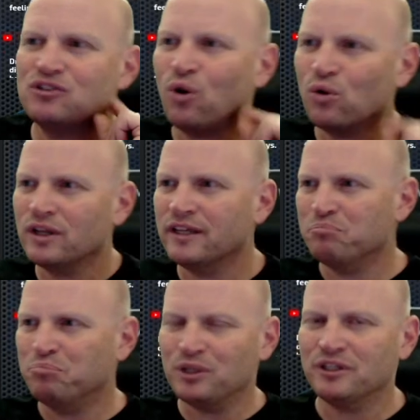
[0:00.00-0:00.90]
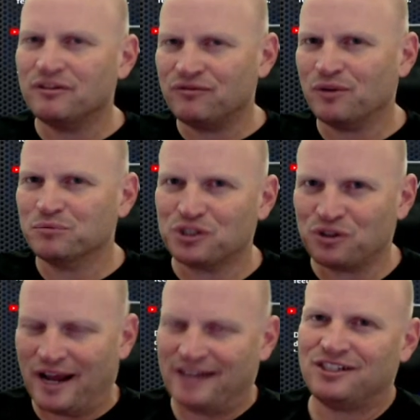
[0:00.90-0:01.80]
totally build it from
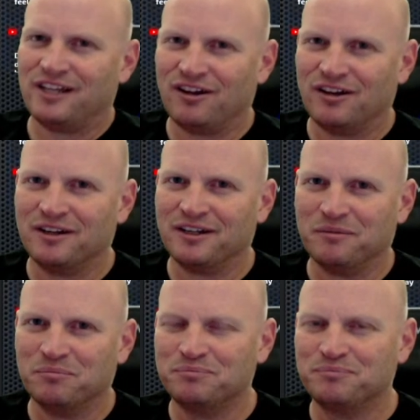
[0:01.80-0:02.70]
scratch, like on like a